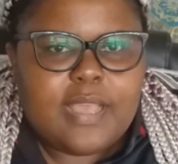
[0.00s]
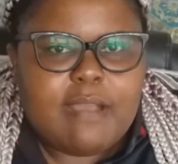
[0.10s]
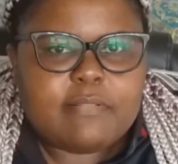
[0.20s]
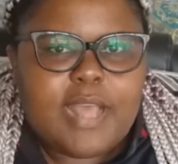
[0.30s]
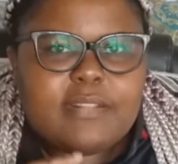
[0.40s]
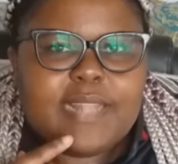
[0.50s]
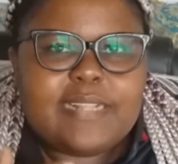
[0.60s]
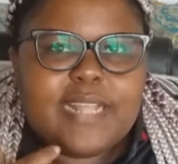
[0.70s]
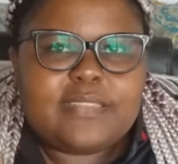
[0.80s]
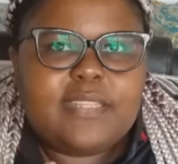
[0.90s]

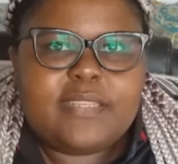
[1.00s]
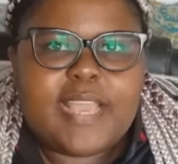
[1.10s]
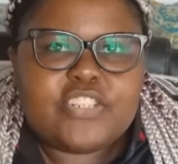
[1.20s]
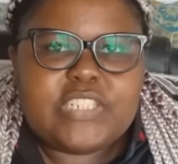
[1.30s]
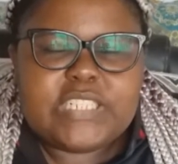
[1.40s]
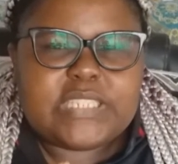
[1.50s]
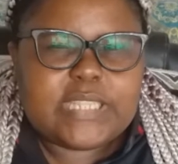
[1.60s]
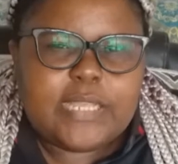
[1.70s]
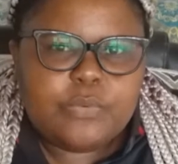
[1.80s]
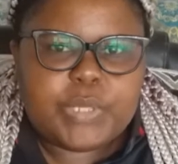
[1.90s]
like that thing actually
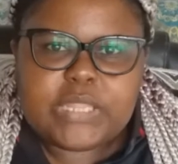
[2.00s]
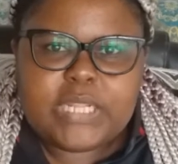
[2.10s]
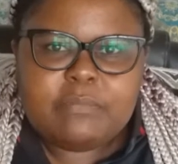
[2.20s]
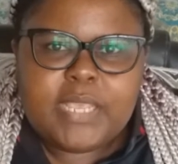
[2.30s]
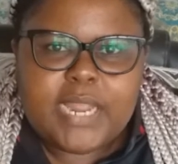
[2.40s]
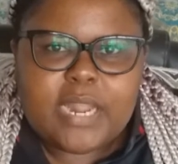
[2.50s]
stayed within me,